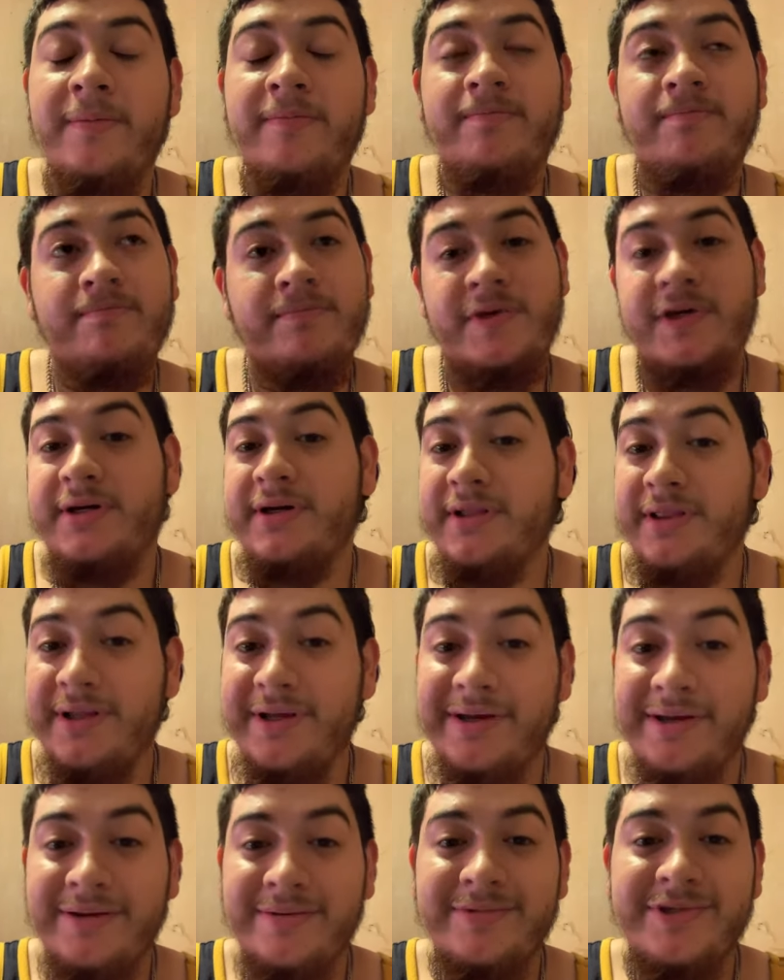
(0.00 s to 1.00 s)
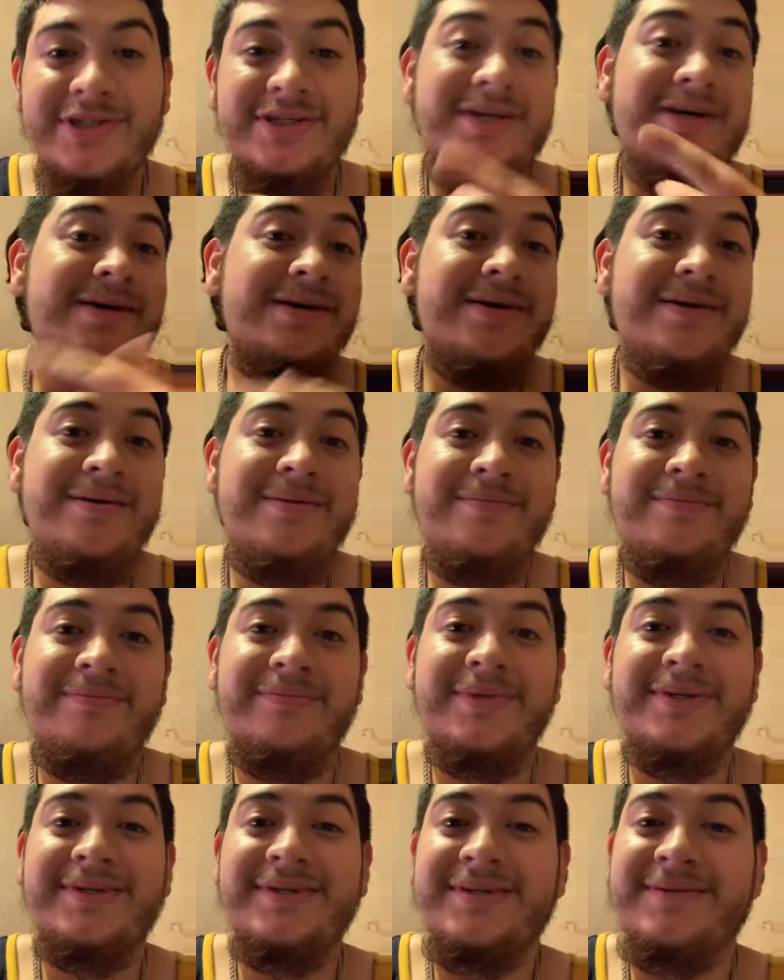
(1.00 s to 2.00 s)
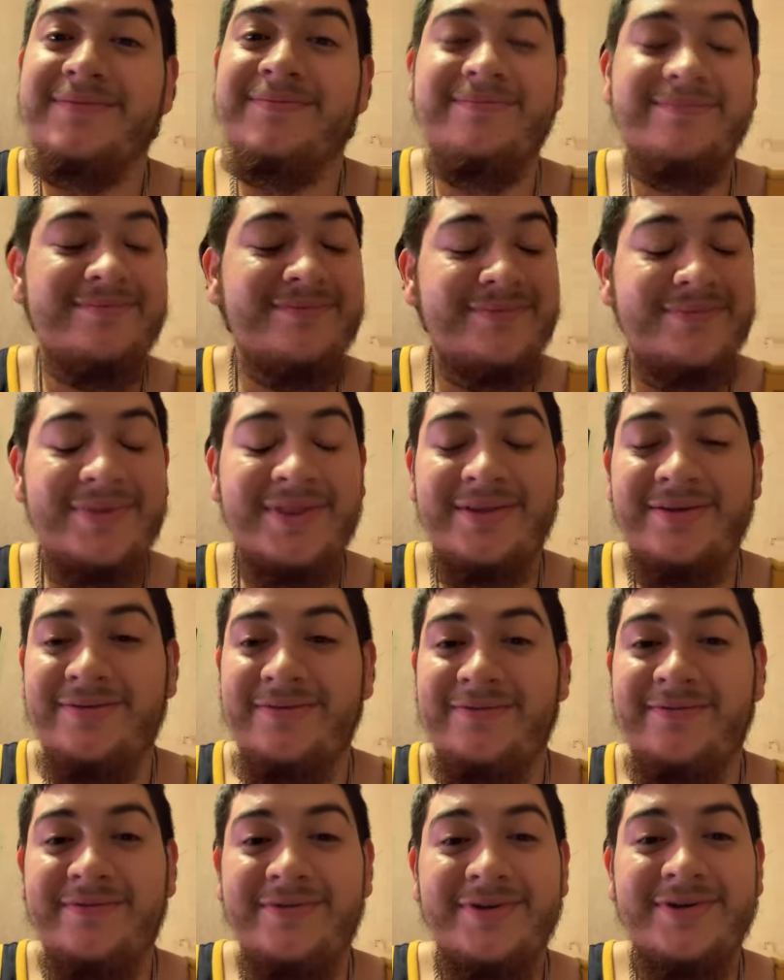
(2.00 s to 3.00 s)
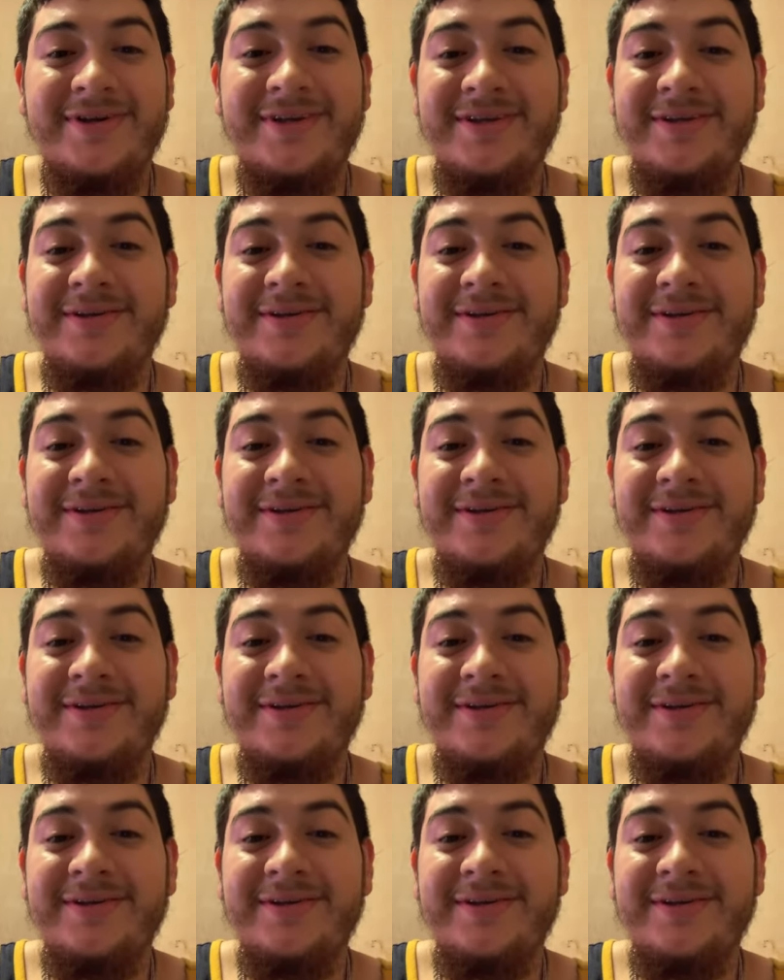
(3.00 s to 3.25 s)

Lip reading: I'm not gonna lie, I'm shy, but for